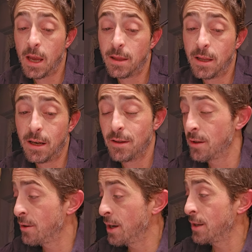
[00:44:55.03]
And then on the
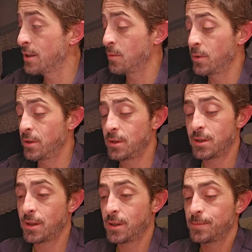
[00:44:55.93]
other hand, someone could
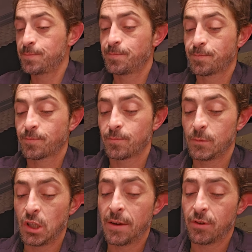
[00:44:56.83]
say,
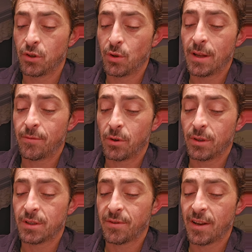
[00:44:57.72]
you have to do that for at
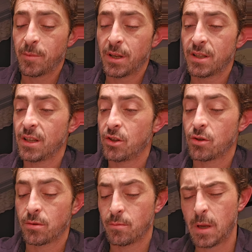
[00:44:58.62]
least 5 minutes
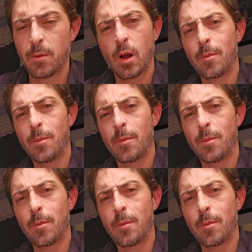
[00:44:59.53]
each.